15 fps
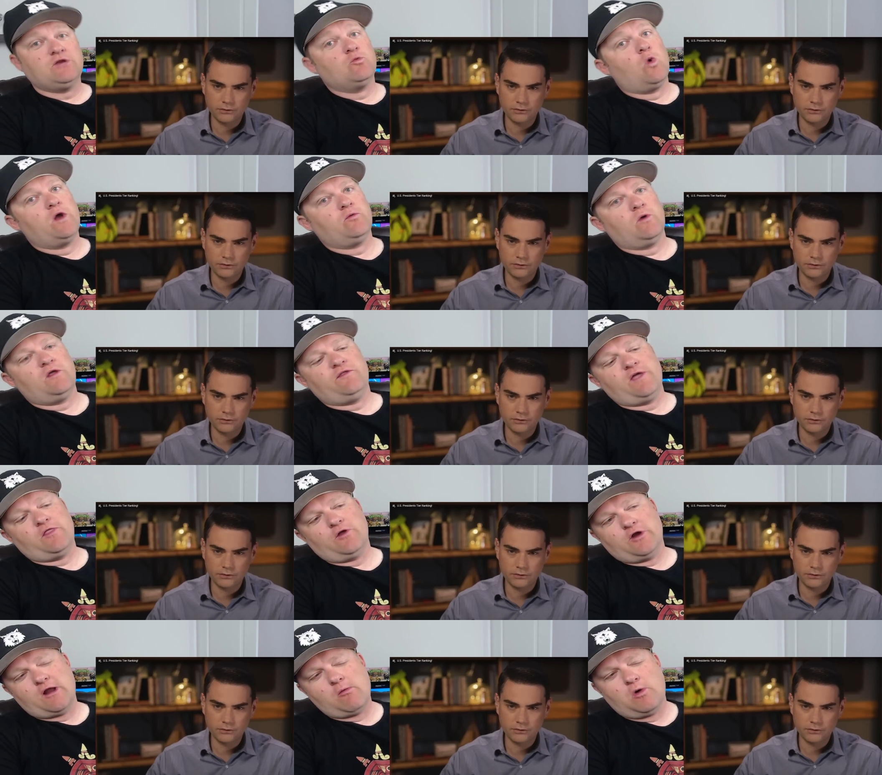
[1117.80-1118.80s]
Speaker 1: one way or the
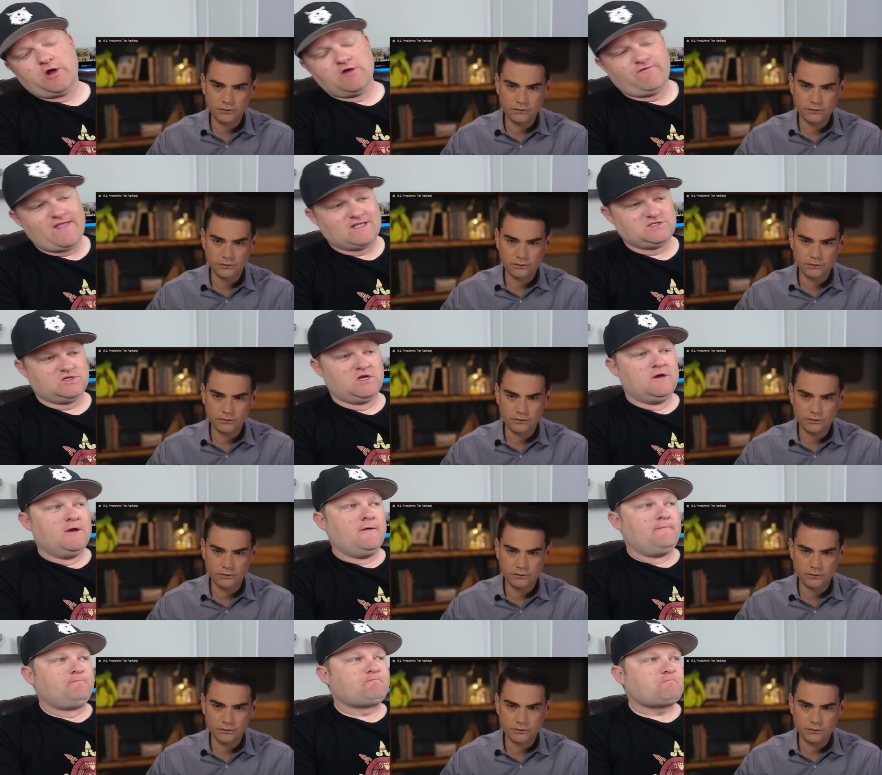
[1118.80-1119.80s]
other. And I wonder if that's
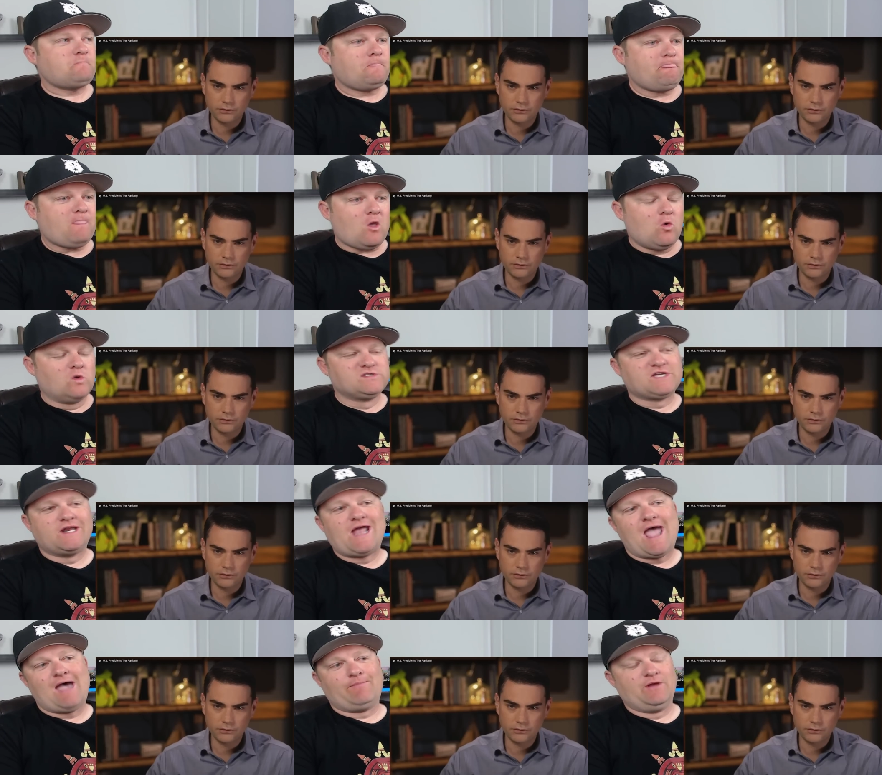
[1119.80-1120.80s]
what's going
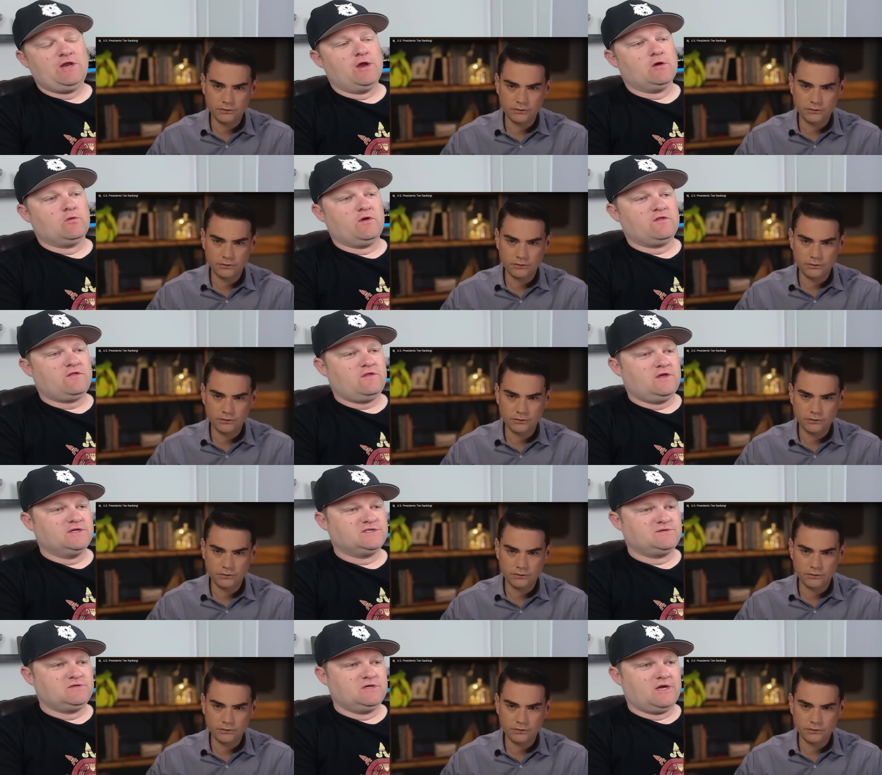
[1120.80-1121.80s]
to happen here with
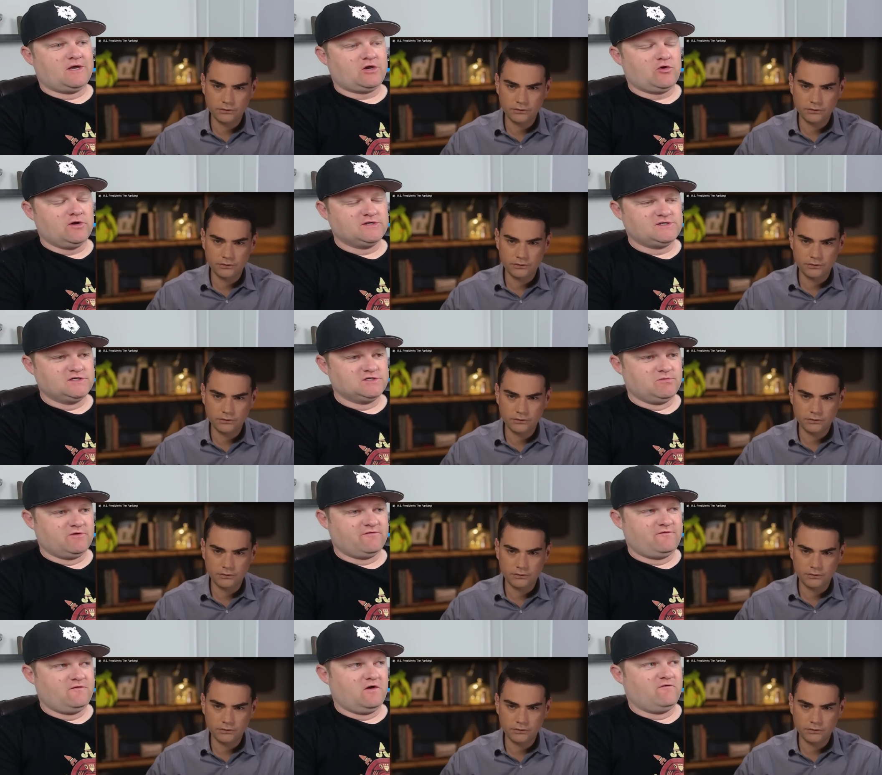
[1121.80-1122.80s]
his criticism
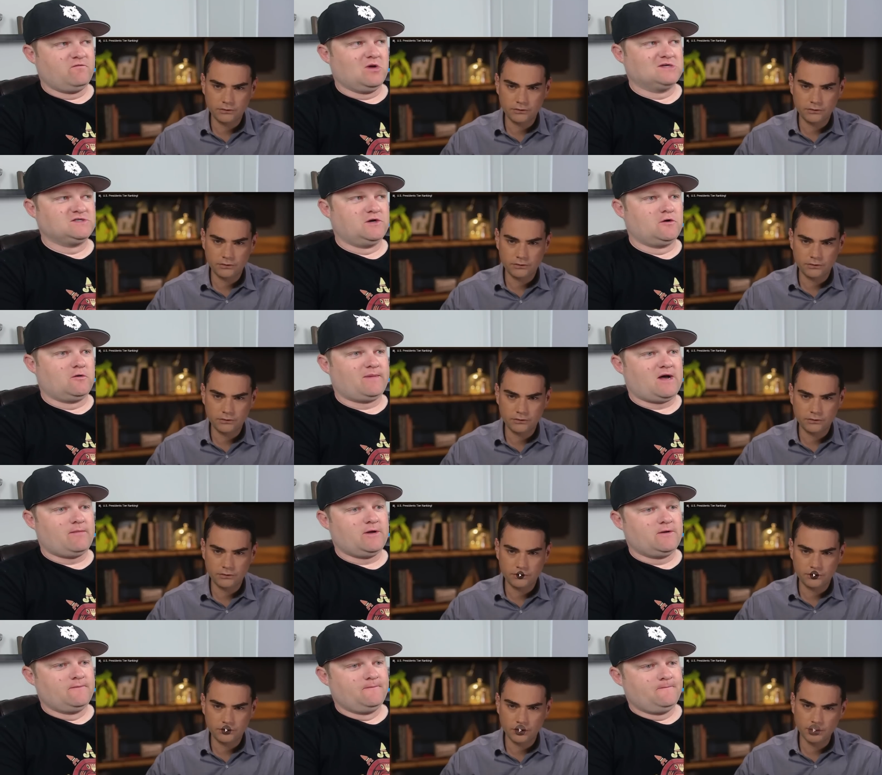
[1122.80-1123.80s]
of President
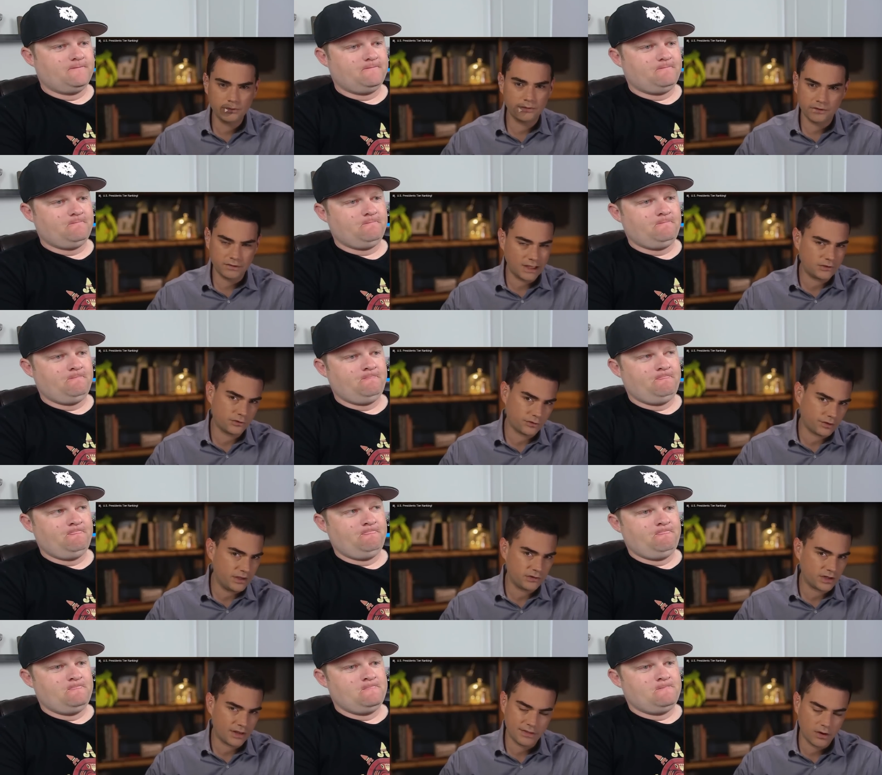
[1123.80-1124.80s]
Obama.
Speaker 2: In terms of his
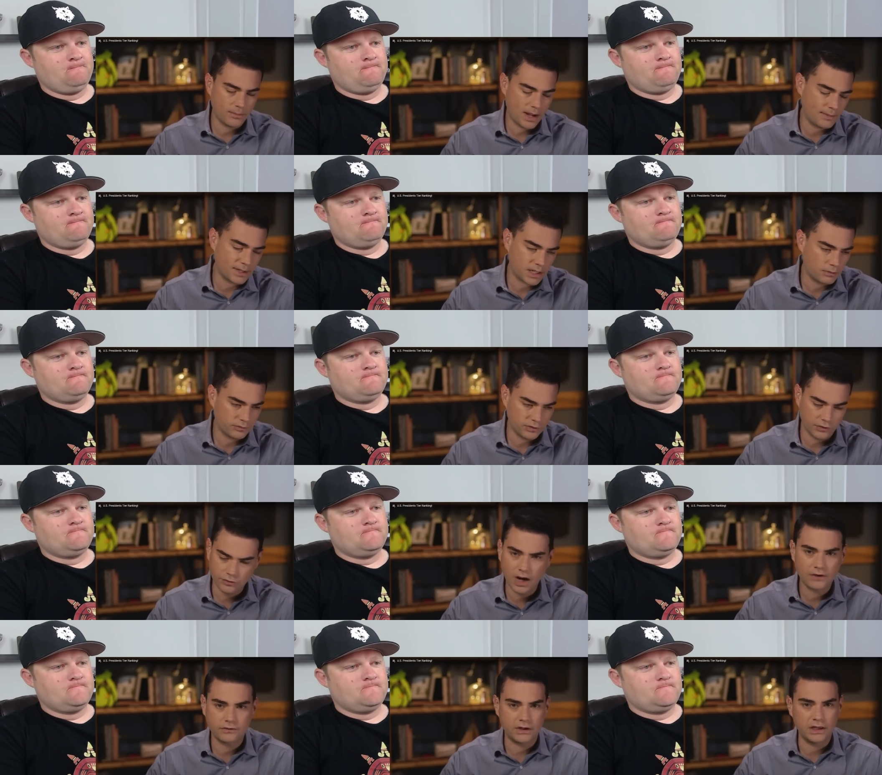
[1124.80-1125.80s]
legislation, I think Obamacare was an
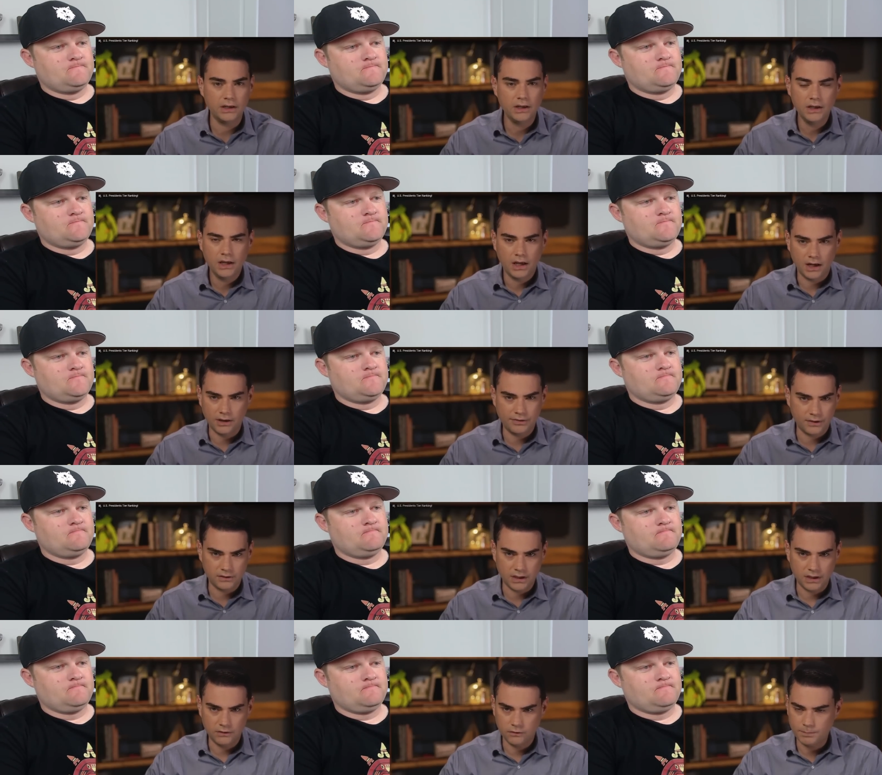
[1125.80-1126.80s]
atrocity. And I
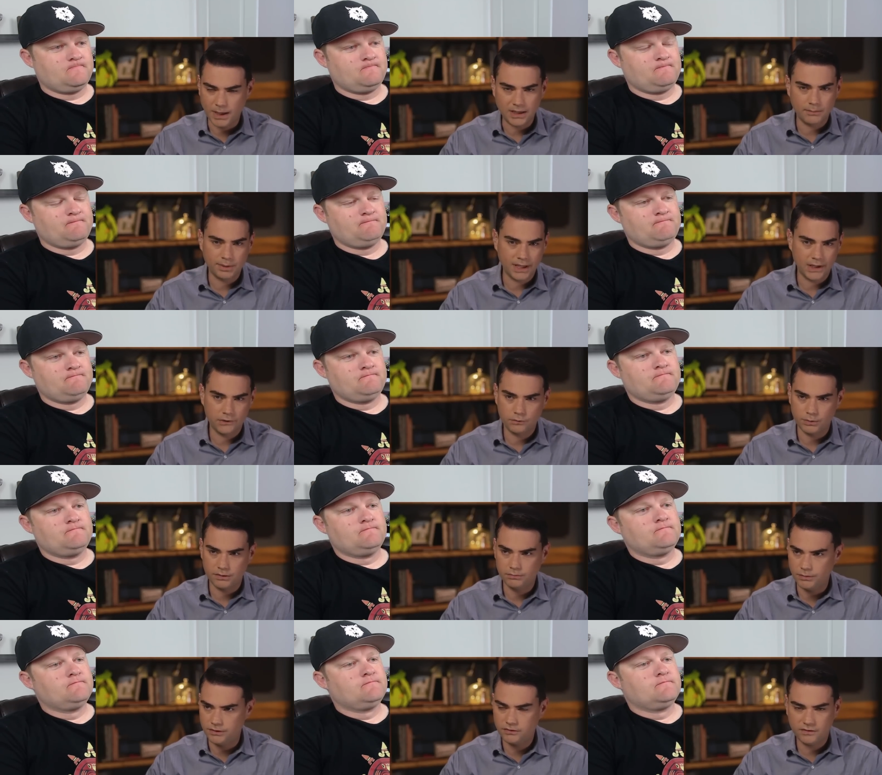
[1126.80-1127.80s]
think that his spending plans
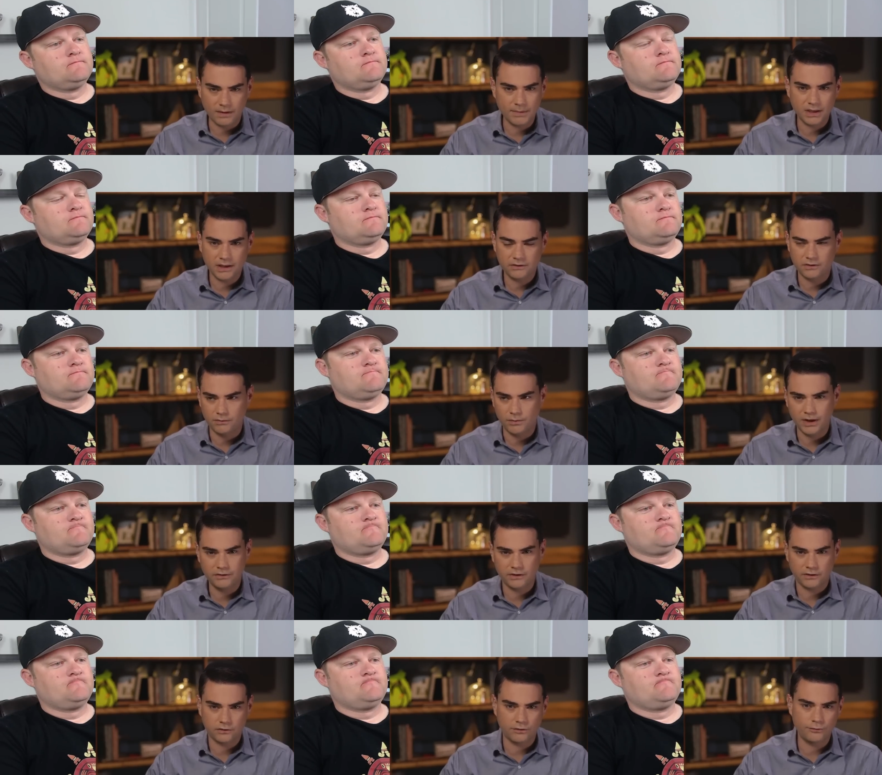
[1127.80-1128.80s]
with stimulus and
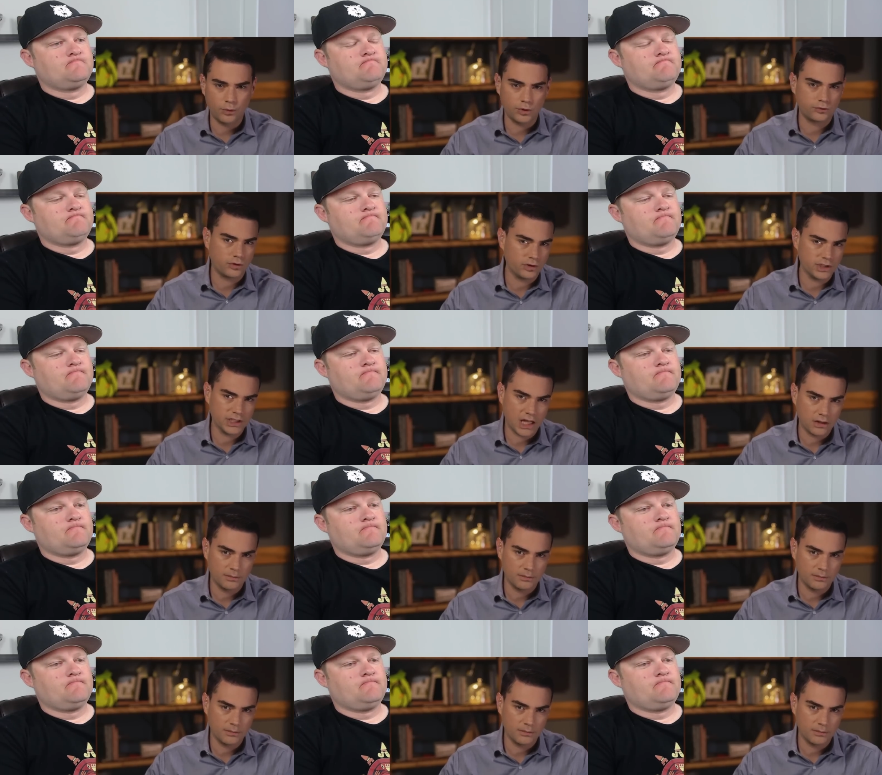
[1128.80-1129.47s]
raising us to $4 trillion